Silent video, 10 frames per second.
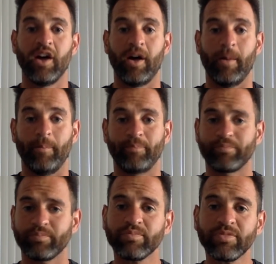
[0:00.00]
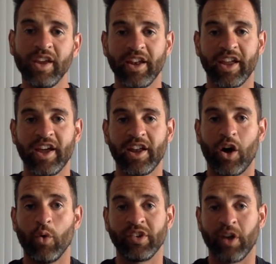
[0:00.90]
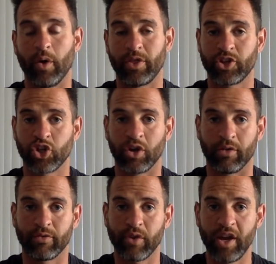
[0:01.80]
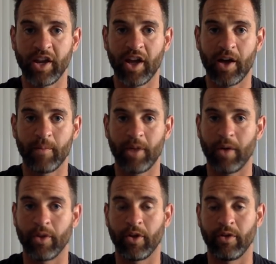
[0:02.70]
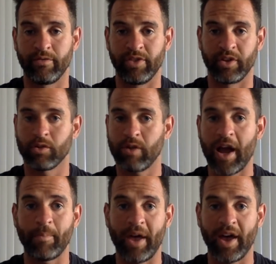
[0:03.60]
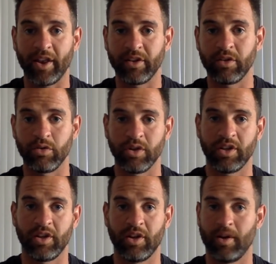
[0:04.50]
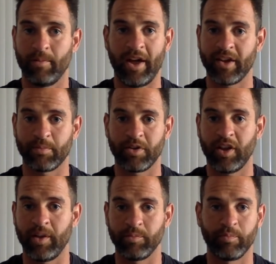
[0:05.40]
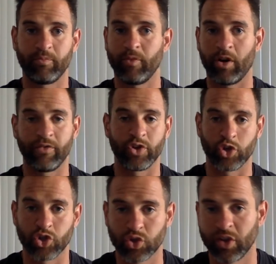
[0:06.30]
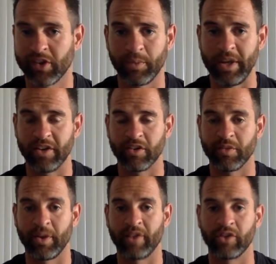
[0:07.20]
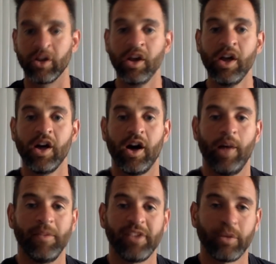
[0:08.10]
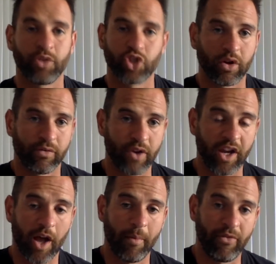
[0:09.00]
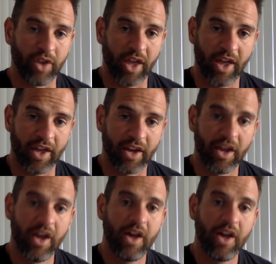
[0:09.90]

Um, and again, always go with sugar-free gum, not with all the crap added to it, um, aspartame, artificial sweeteners, whatever. Um, stick with sugar-free gum if you can.